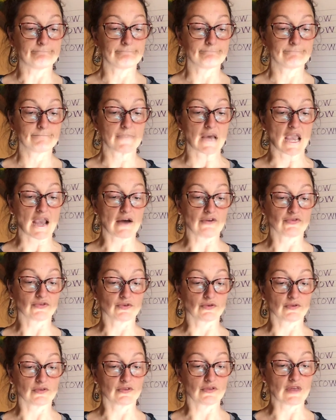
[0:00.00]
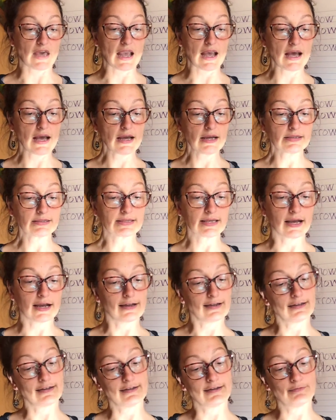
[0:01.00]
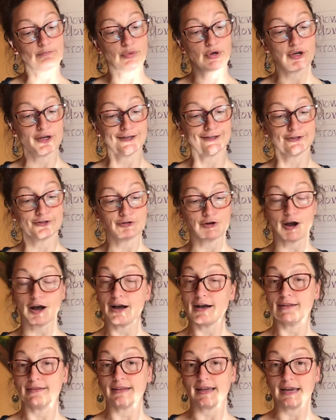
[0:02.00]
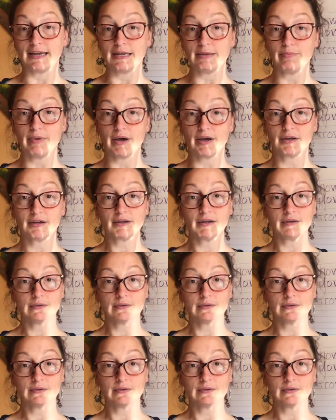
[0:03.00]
After that, I put draw a ladybug.